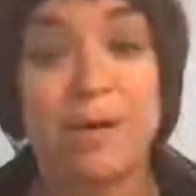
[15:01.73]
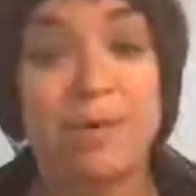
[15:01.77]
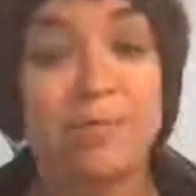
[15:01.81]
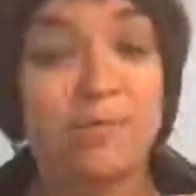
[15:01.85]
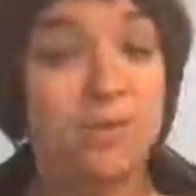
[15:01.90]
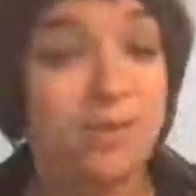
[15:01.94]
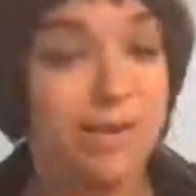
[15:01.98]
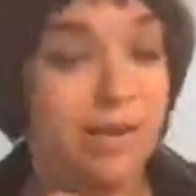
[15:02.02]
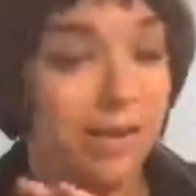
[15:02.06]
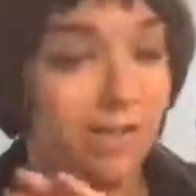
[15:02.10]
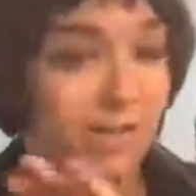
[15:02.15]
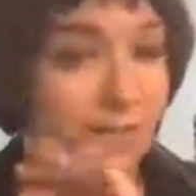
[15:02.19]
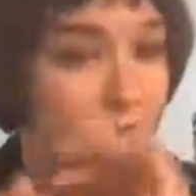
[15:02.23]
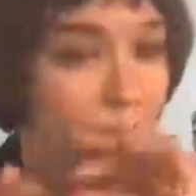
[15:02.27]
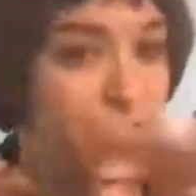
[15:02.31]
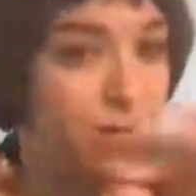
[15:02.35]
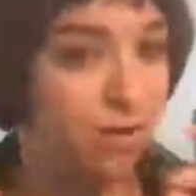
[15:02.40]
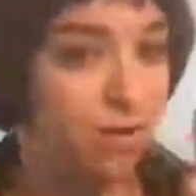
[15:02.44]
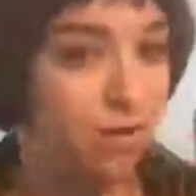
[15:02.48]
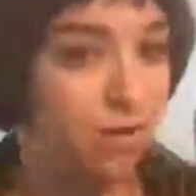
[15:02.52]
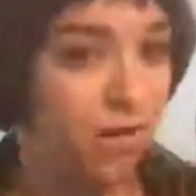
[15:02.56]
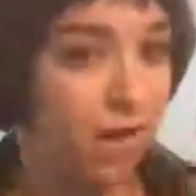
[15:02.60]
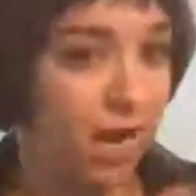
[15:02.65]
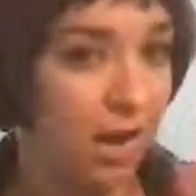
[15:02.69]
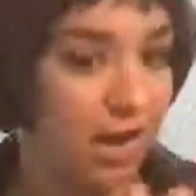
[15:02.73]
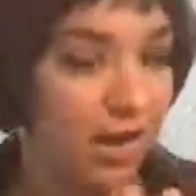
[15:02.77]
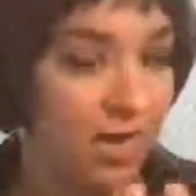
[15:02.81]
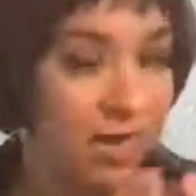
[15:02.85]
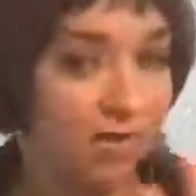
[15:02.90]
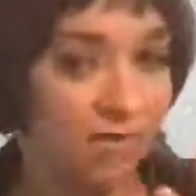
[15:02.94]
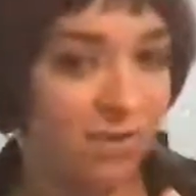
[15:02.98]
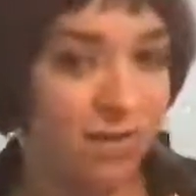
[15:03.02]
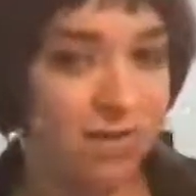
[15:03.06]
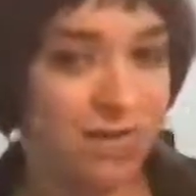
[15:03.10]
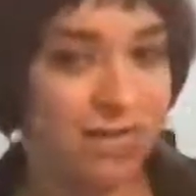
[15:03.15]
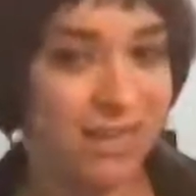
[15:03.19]
However, if you're
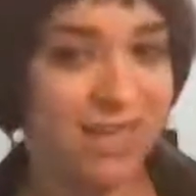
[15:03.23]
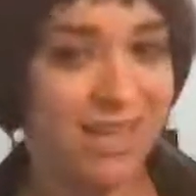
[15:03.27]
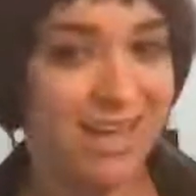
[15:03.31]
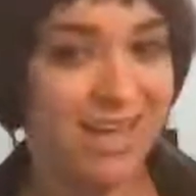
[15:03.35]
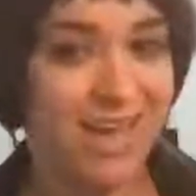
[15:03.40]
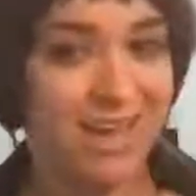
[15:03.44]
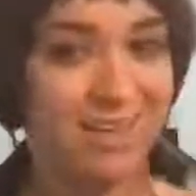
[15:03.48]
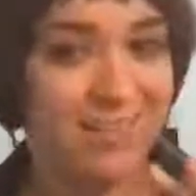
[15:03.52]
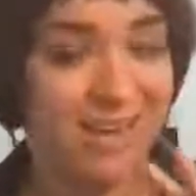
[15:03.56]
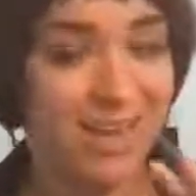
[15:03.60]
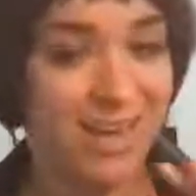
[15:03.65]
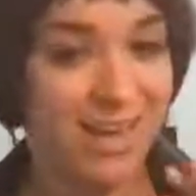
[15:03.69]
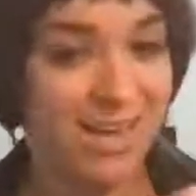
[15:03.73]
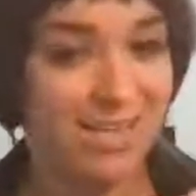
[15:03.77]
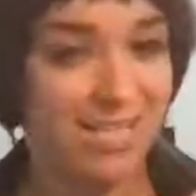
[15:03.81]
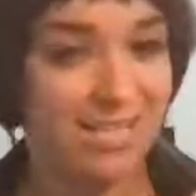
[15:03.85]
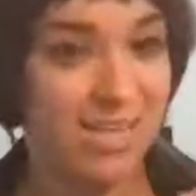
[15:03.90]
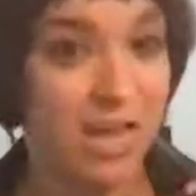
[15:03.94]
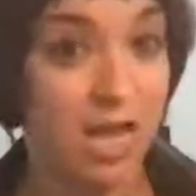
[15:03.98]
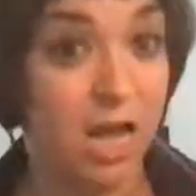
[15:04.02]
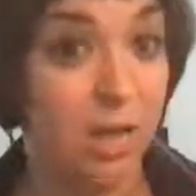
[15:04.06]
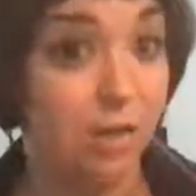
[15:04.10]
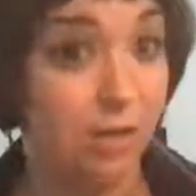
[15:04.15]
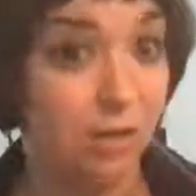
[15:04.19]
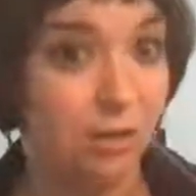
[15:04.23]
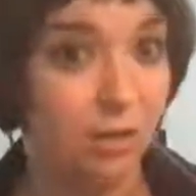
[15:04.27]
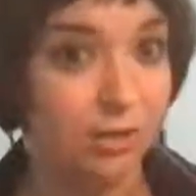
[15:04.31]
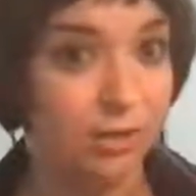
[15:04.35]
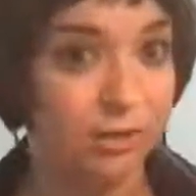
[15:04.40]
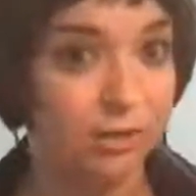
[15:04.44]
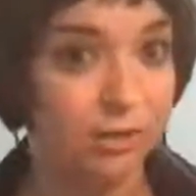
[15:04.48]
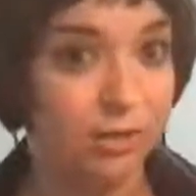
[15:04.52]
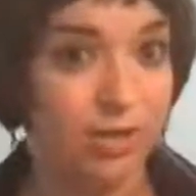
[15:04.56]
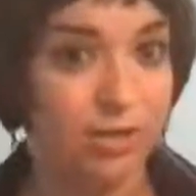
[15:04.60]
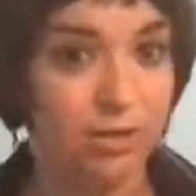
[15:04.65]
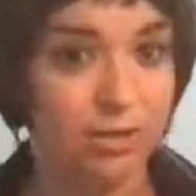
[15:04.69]
kind of not in that, I've got
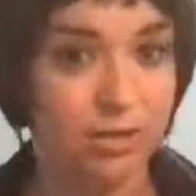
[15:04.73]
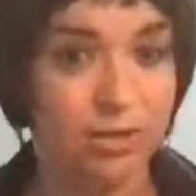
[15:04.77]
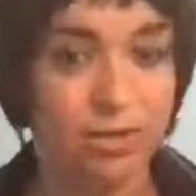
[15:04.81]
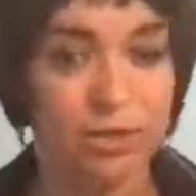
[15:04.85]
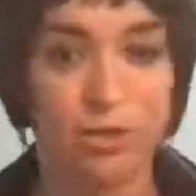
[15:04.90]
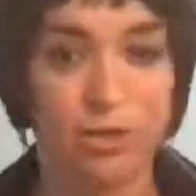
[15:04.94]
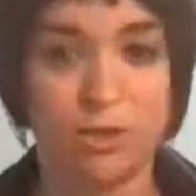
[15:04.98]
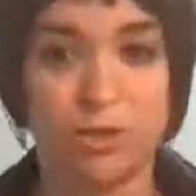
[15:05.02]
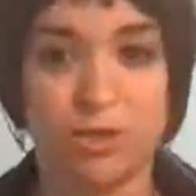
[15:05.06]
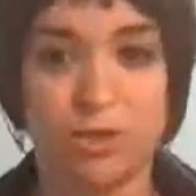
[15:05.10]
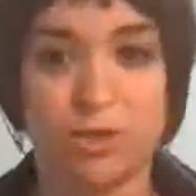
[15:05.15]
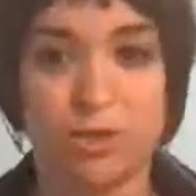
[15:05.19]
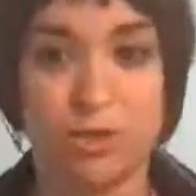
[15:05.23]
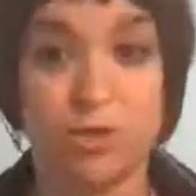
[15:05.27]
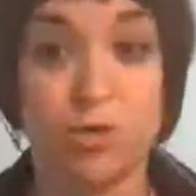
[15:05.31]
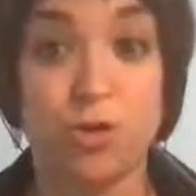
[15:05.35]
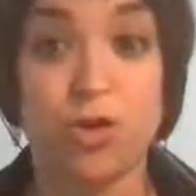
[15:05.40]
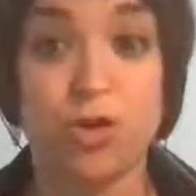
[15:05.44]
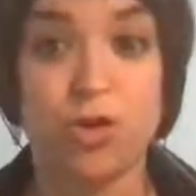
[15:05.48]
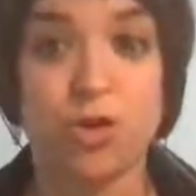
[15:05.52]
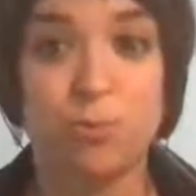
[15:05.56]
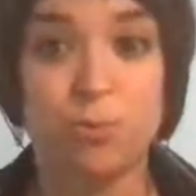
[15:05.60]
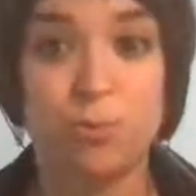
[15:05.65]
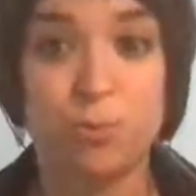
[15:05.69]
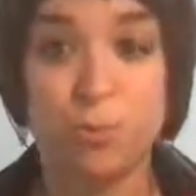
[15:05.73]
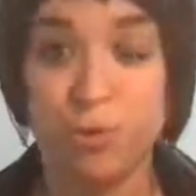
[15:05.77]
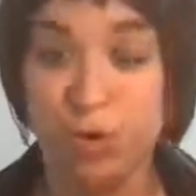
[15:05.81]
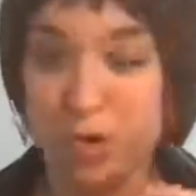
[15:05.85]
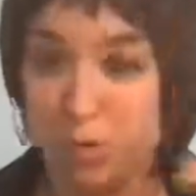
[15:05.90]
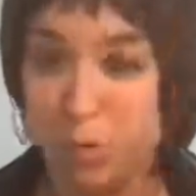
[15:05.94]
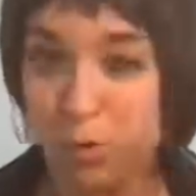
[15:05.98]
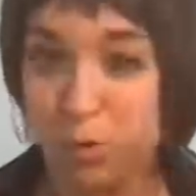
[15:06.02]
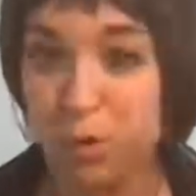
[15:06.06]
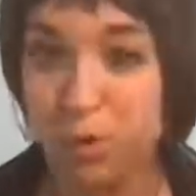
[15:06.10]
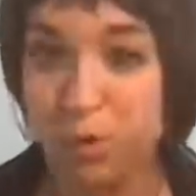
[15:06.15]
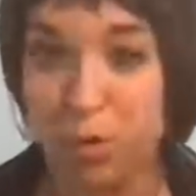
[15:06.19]
other things you can do. You can
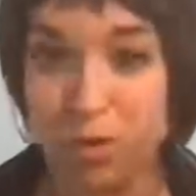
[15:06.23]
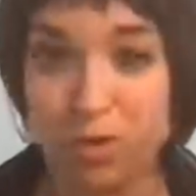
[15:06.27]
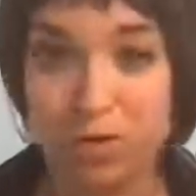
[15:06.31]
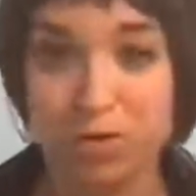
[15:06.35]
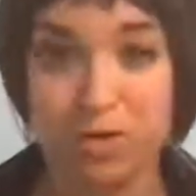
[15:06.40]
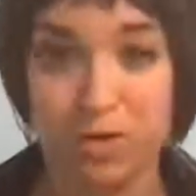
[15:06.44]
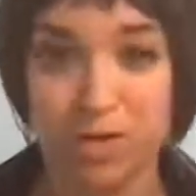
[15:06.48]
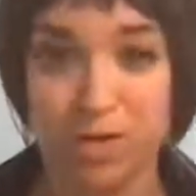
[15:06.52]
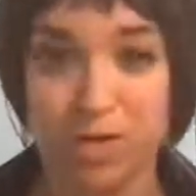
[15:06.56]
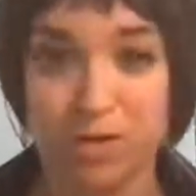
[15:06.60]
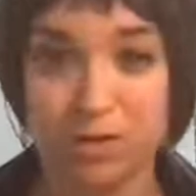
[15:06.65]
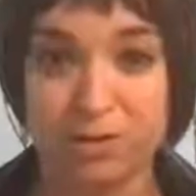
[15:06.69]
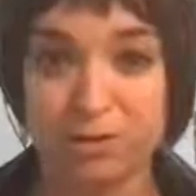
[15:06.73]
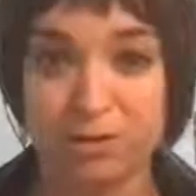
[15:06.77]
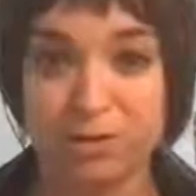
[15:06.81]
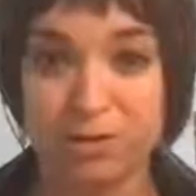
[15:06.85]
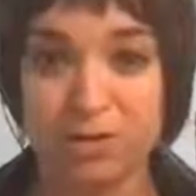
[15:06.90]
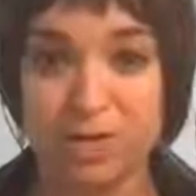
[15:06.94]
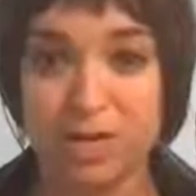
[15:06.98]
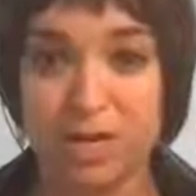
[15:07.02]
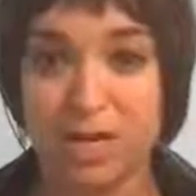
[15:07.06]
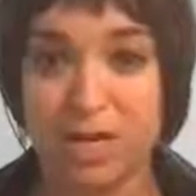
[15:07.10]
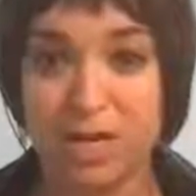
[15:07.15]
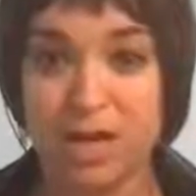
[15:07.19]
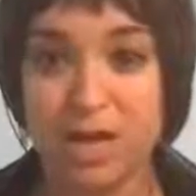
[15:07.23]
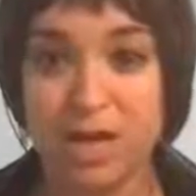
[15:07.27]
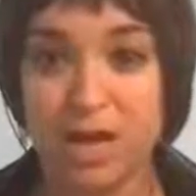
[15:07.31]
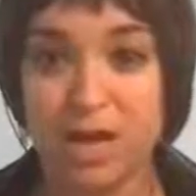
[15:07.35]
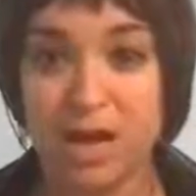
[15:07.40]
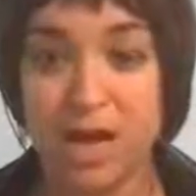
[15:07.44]
pre-record videos.